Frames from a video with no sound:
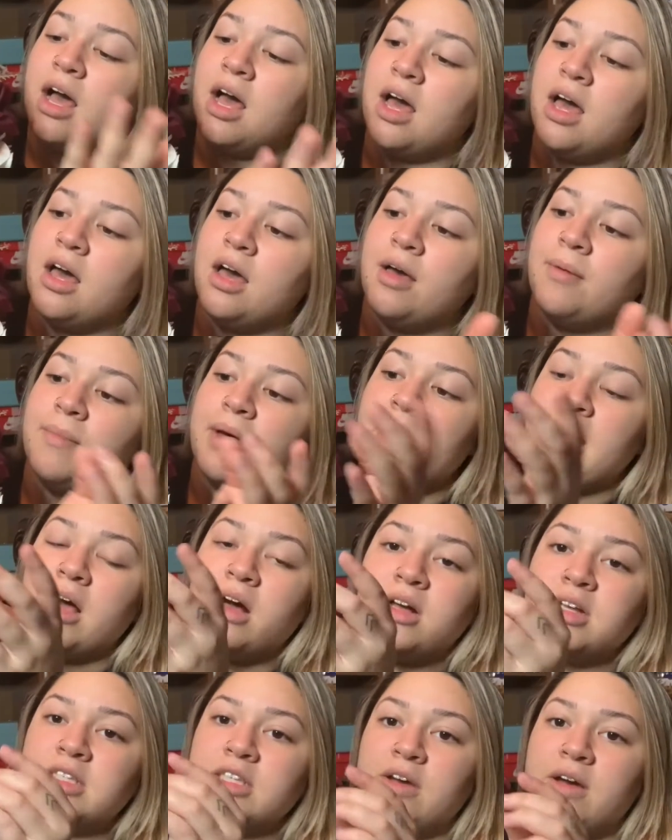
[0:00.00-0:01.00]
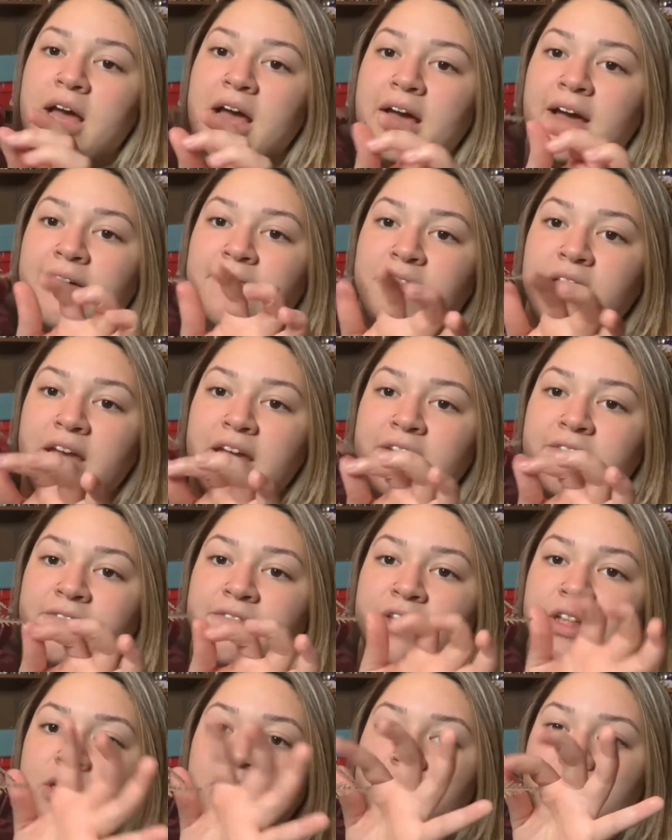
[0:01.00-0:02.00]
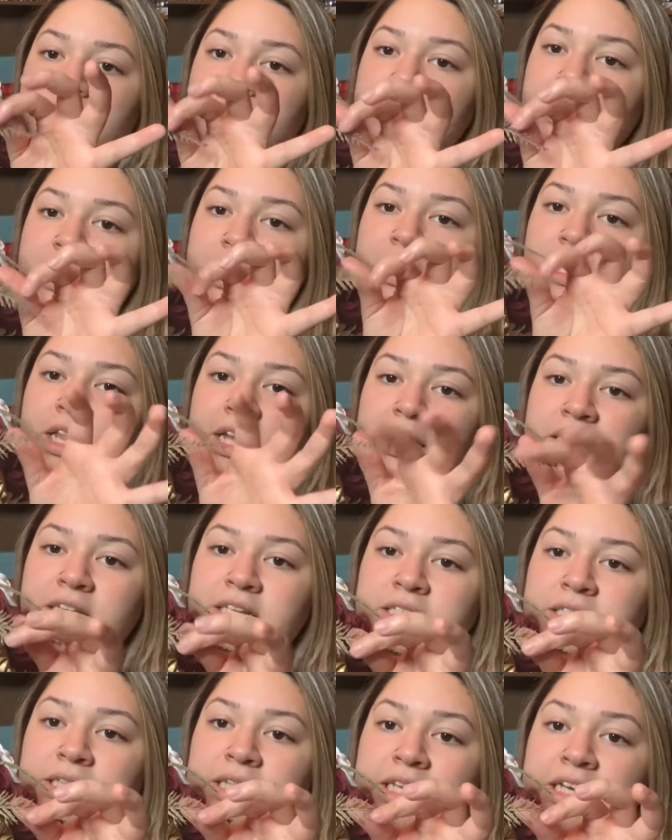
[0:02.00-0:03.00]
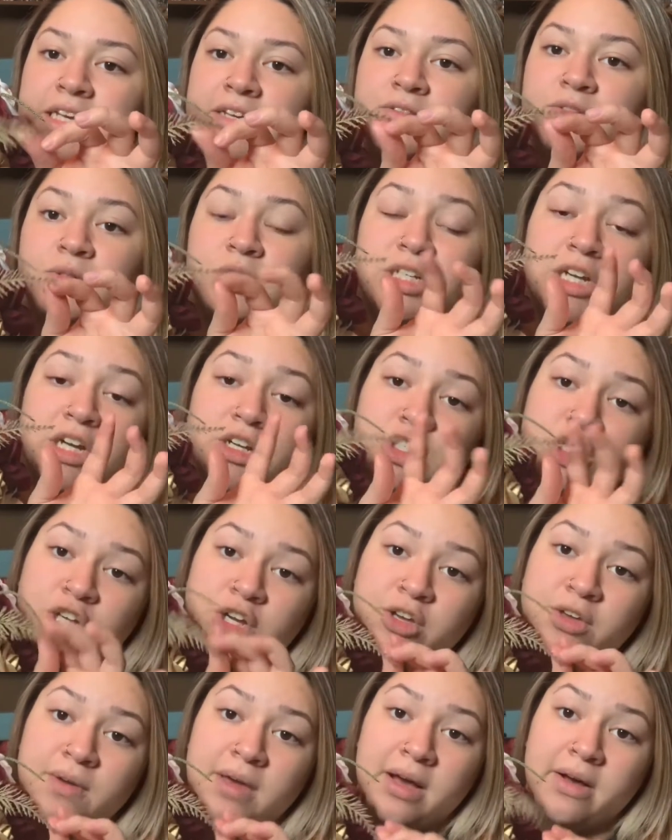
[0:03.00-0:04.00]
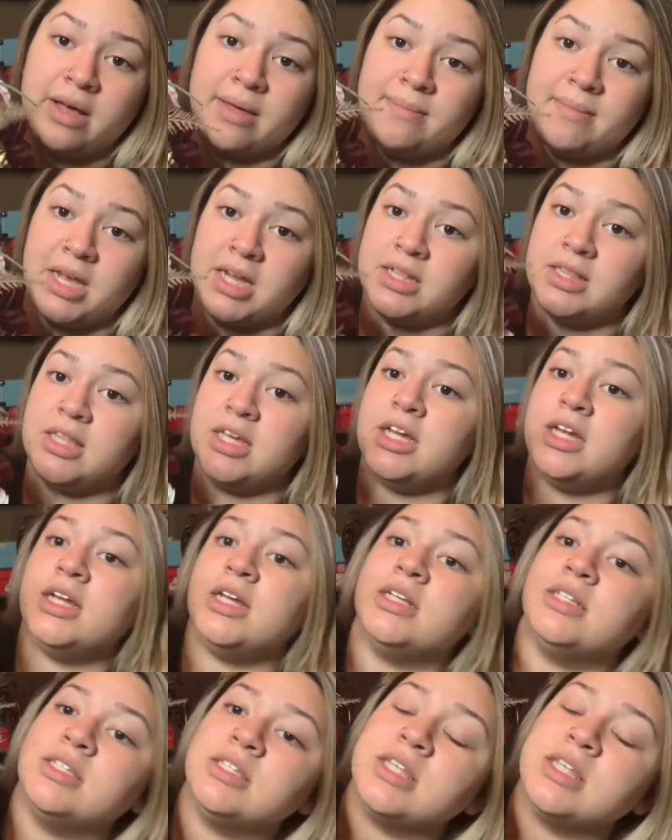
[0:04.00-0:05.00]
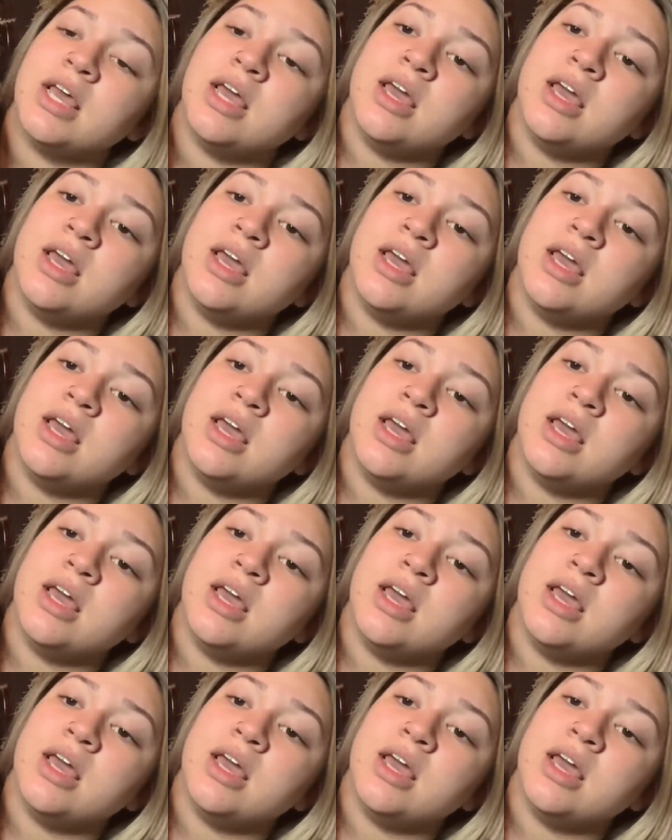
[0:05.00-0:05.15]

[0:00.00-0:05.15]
I also have like fillers in there, like these leaves, which I'll show you how I made these.